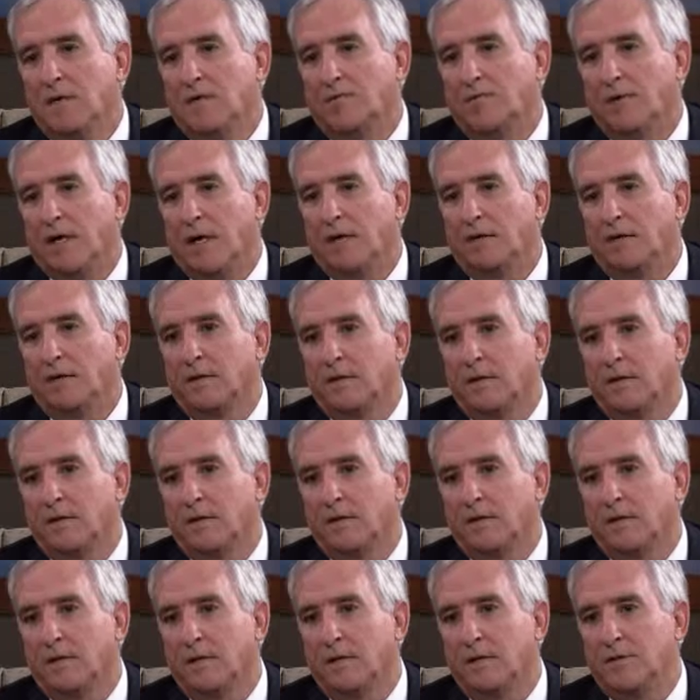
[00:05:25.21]
Finally,
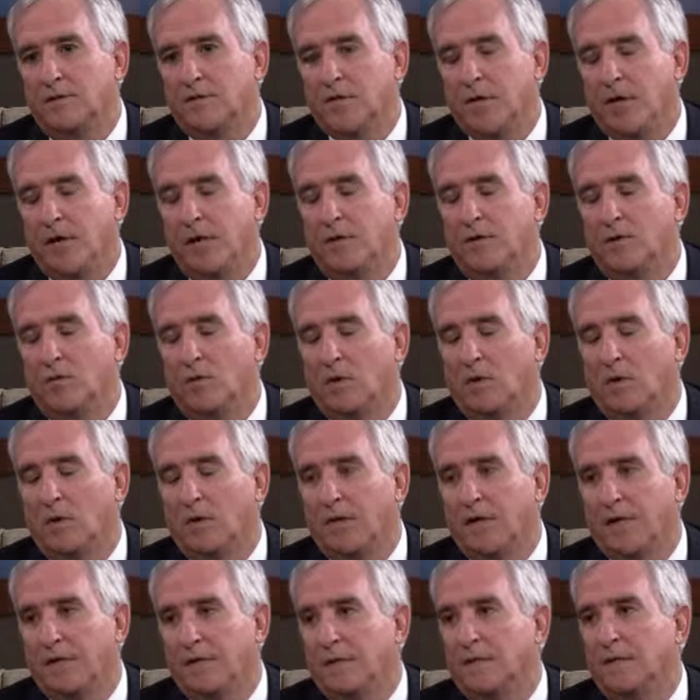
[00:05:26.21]
in
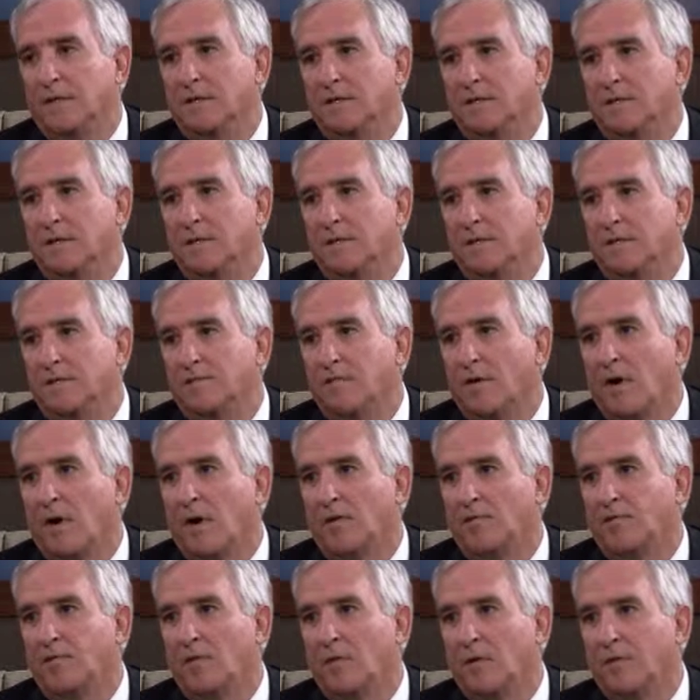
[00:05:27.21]
January
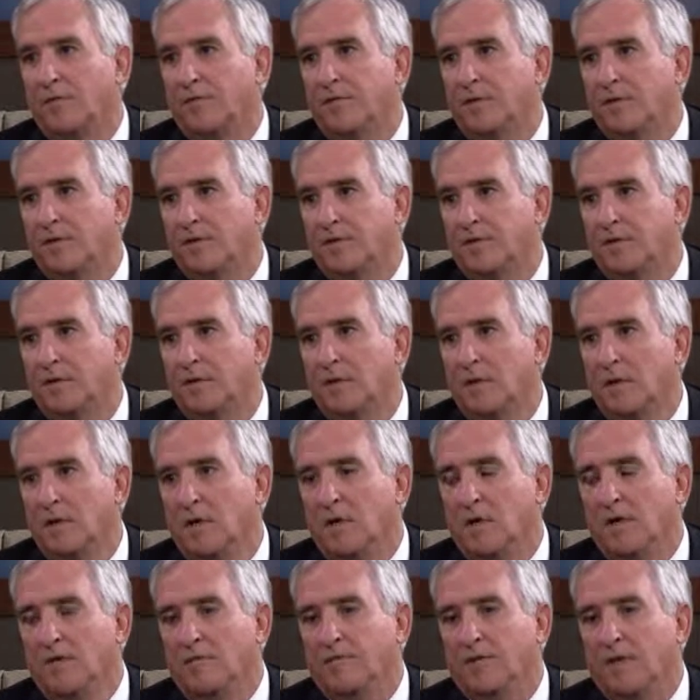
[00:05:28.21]
1865, Fort Fisher
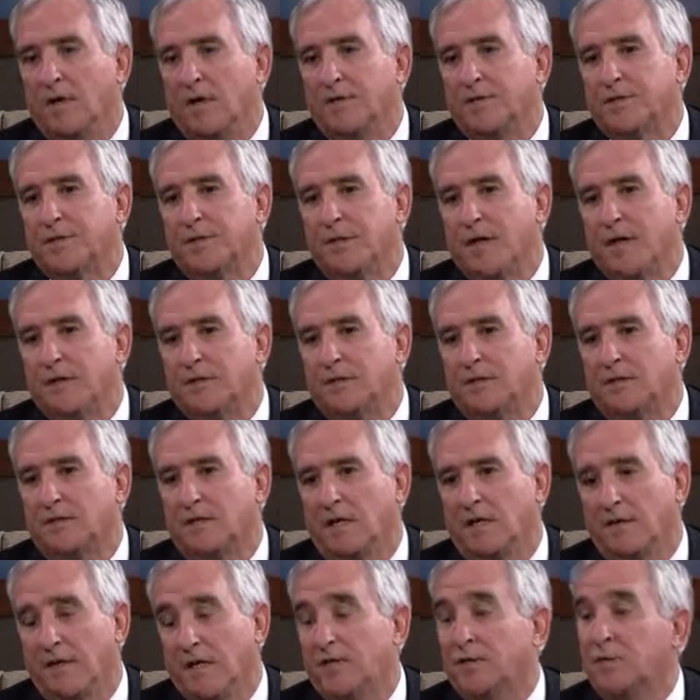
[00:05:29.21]
fell. So that's
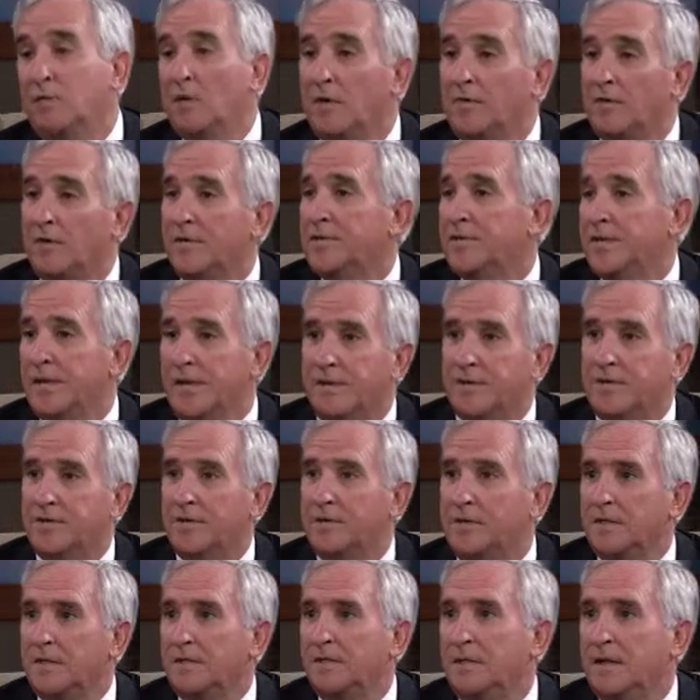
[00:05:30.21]
one of our state
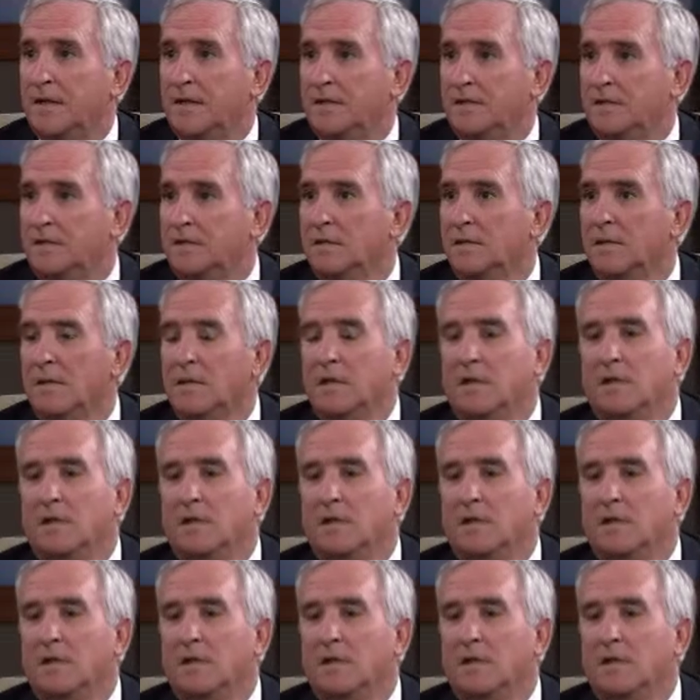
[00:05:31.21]
historic sites.